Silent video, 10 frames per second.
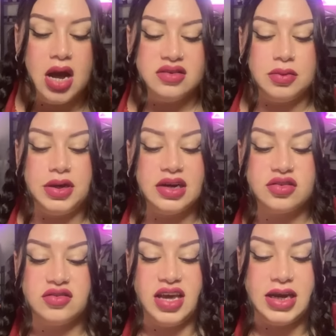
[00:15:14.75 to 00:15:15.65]
Some of you guys
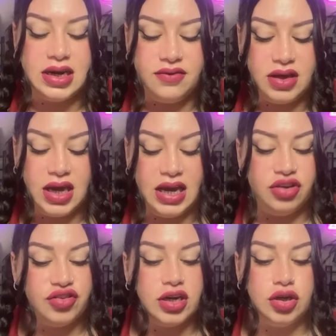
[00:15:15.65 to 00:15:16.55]
are taking a
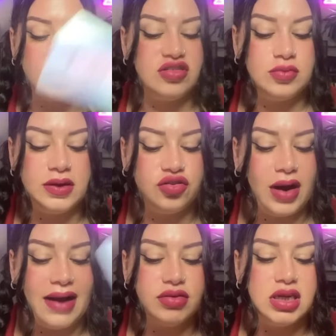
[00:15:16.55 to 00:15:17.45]
vacation. You could just be
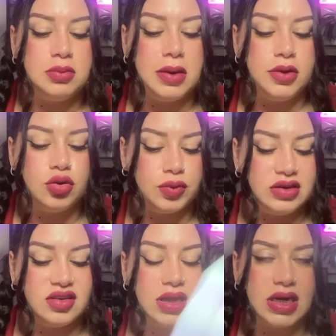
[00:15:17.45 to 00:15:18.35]
traveling. Maybe you
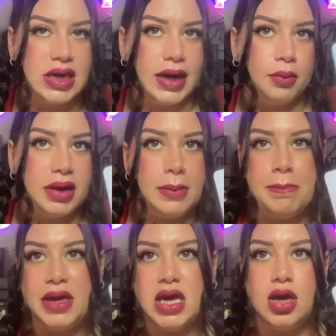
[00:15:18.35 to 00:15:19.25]
rented like an
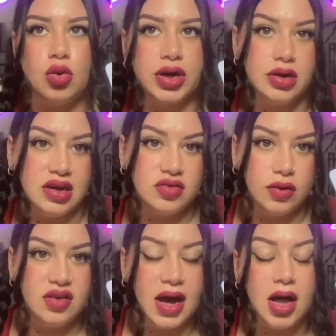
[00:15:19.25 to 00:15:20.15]
Airbnb or a nice
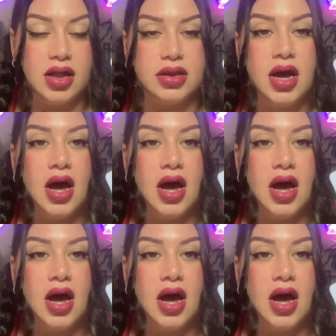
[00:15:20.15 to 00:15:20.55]
hotel,